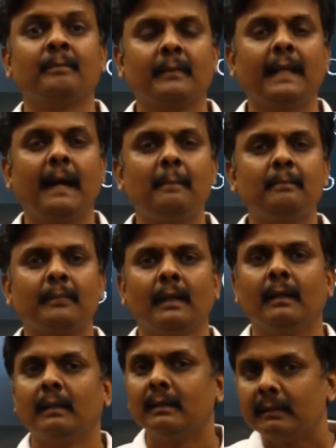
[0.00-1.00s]
Yeah?
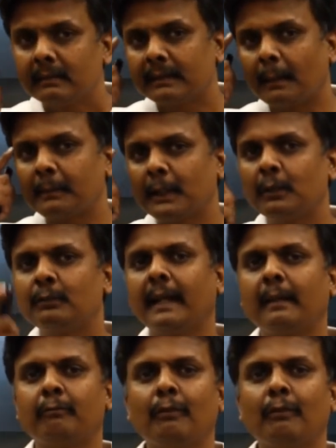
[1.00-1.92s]
Something to think,